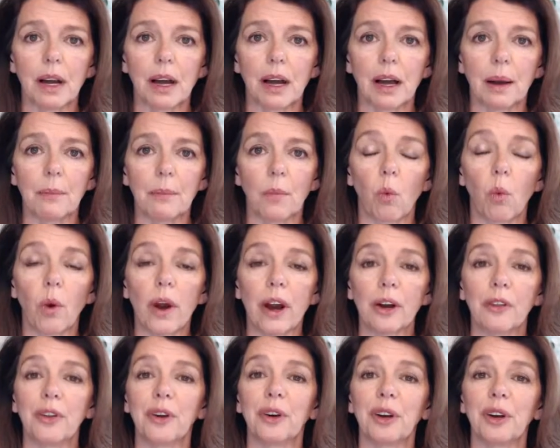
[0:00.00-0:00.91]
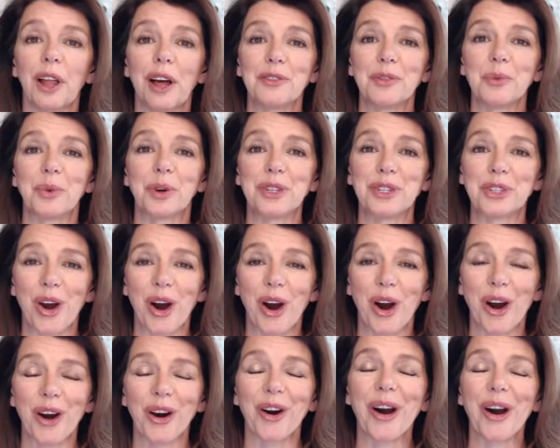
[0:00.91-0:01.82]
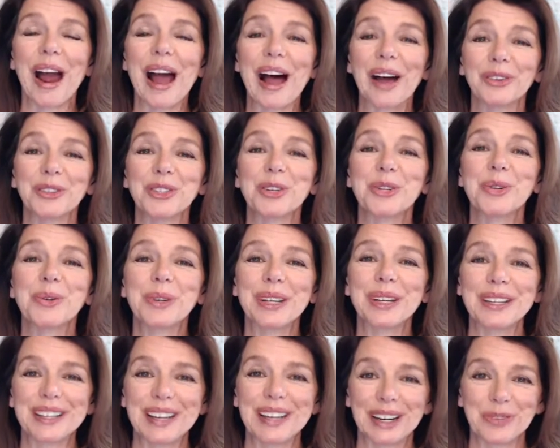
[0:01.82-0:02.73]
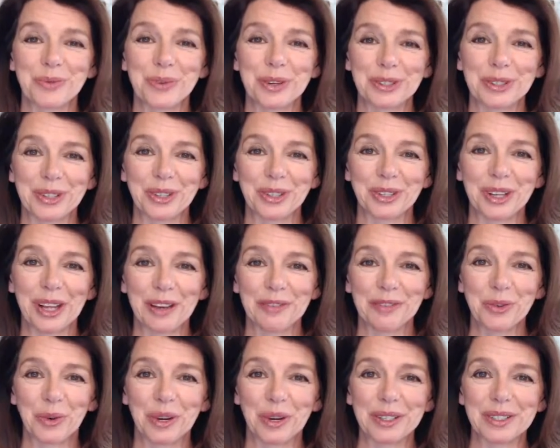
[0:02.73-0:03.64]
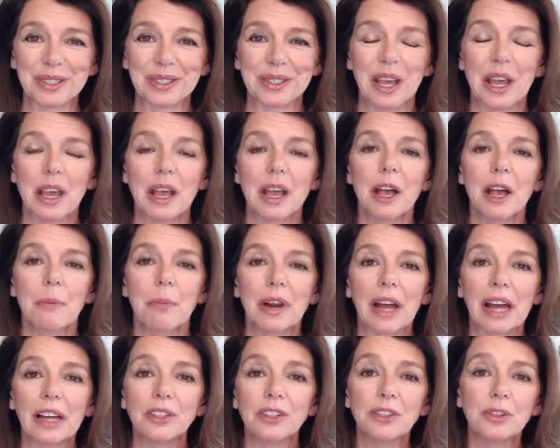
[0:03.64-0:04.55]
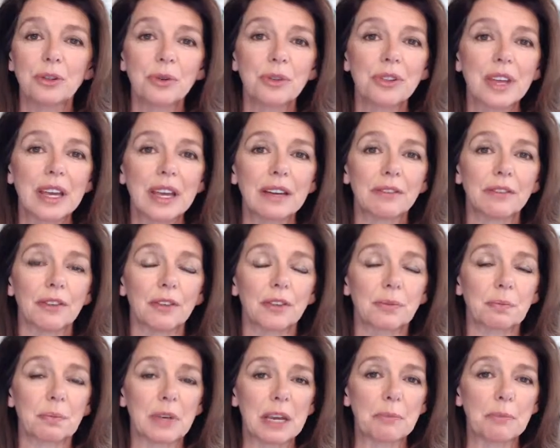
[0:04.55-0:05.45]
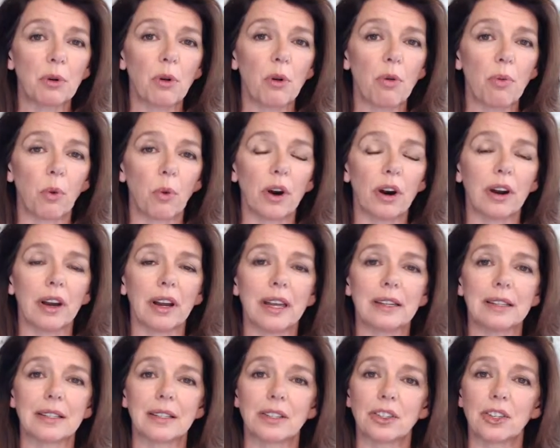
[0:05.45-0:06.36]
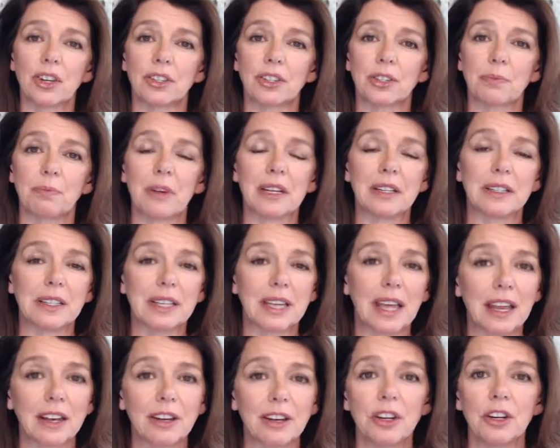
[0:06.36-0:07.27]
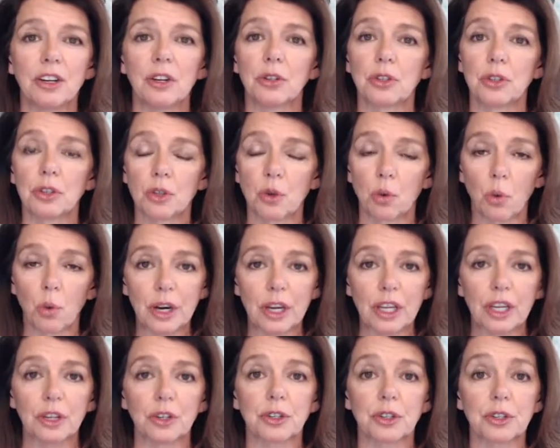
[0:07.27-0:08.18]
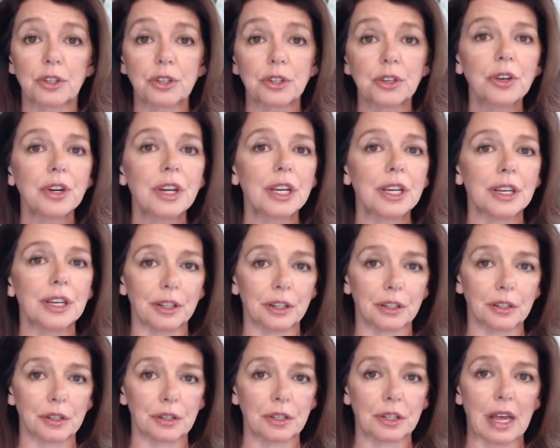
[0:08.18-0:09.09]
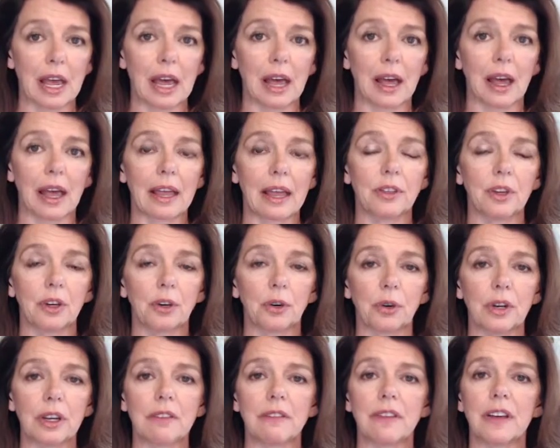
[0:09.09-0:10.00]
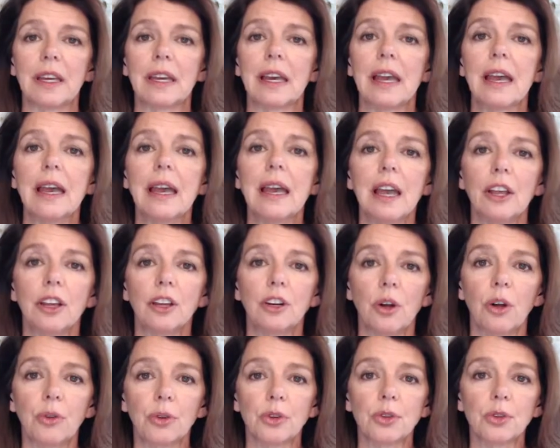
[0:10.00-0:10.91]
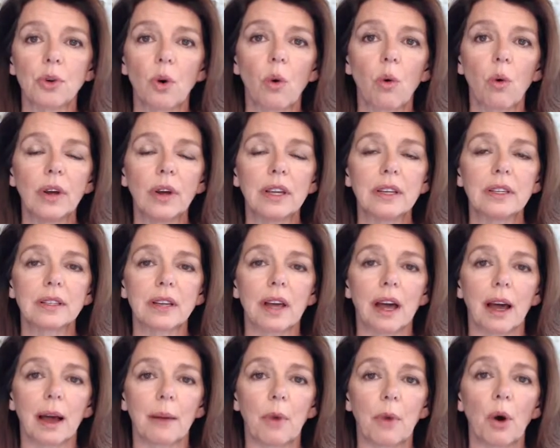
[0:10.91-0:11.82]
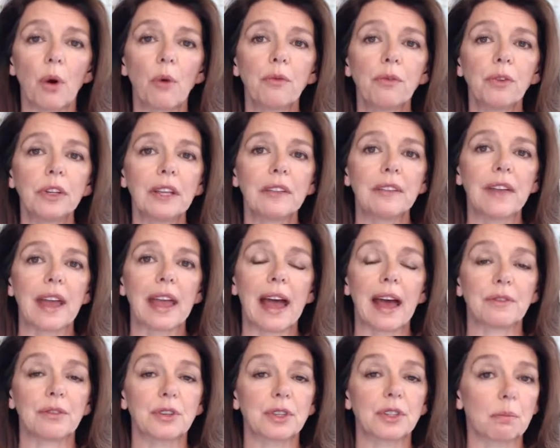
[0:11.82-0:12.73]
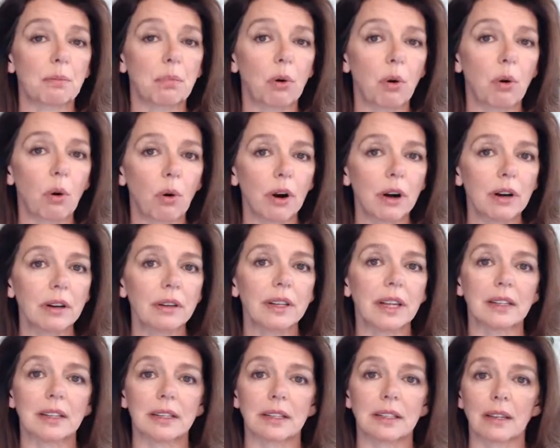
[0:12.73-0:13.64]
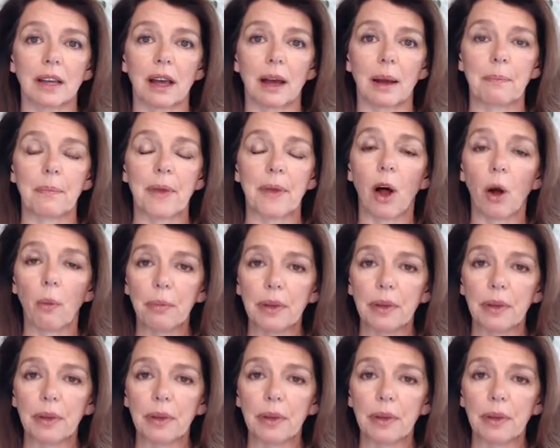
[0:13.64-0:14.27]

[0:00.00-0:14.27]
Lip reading: where their loved ones are or how to connect with their loved ones. But I do think for people where it's just been 10 years, 20 years, 30 years in the grieving, there's always, hopefully they have support that's helping